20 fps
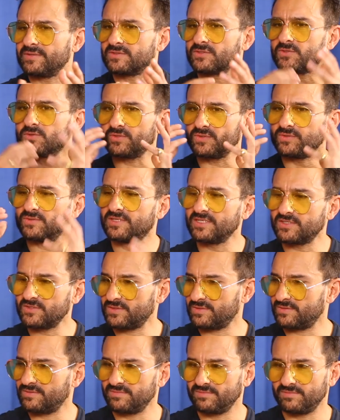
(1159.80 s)
So
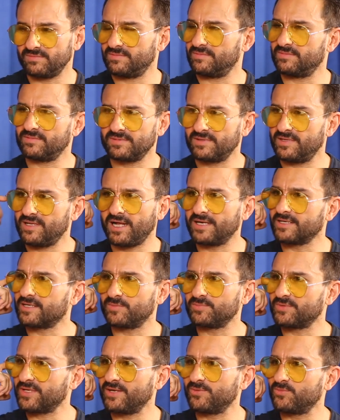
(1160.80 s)
this Laal
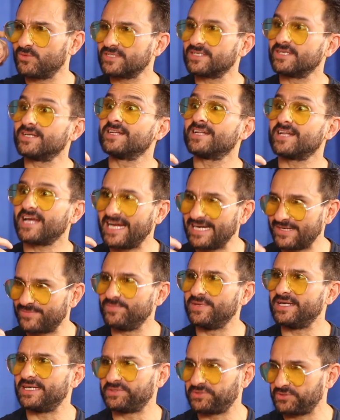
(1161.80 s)
Kaptaan was a
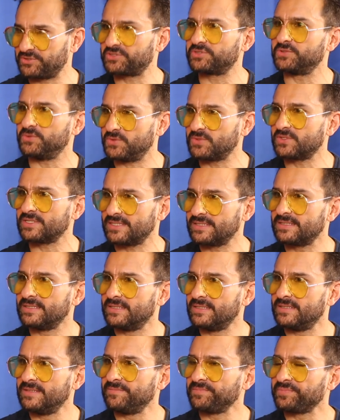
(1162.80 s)
nightmare to shoot.
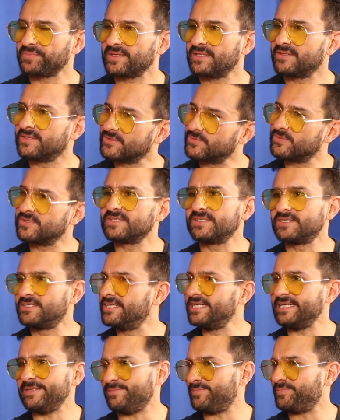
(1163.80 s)
This was a
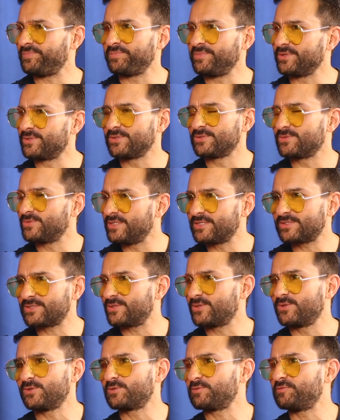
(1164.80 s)
dream because we
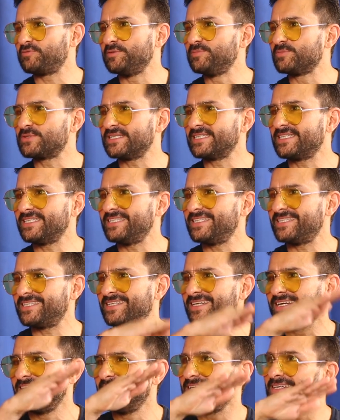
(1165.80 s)
used to go to Film City
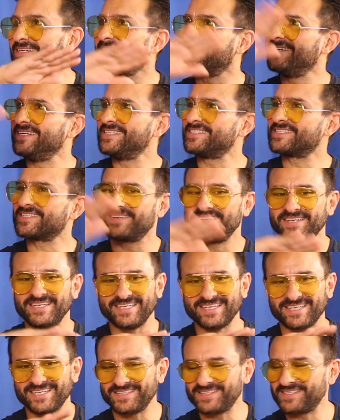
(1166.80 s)
and green
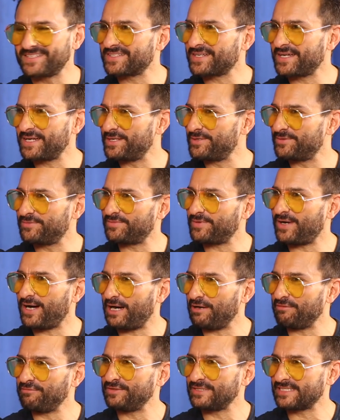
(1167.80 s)
screen and this kind of
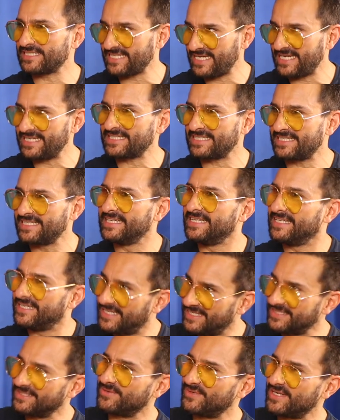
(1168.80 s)
half a set
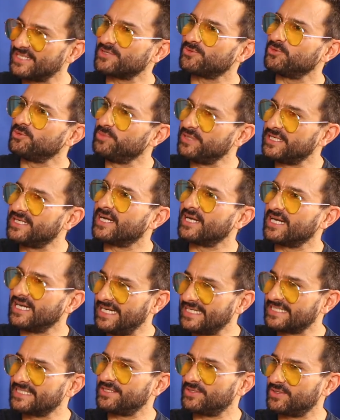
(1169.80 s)
and the rest would be done
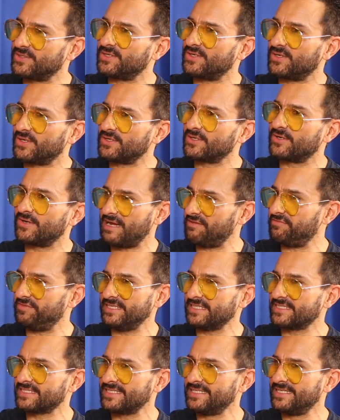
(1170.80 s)
later on
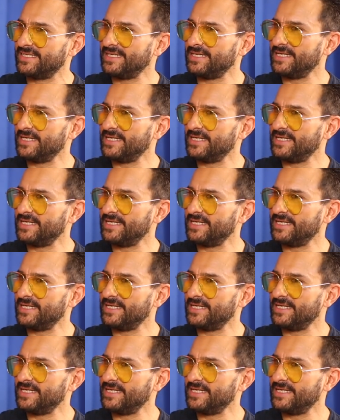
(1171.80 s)
graphics.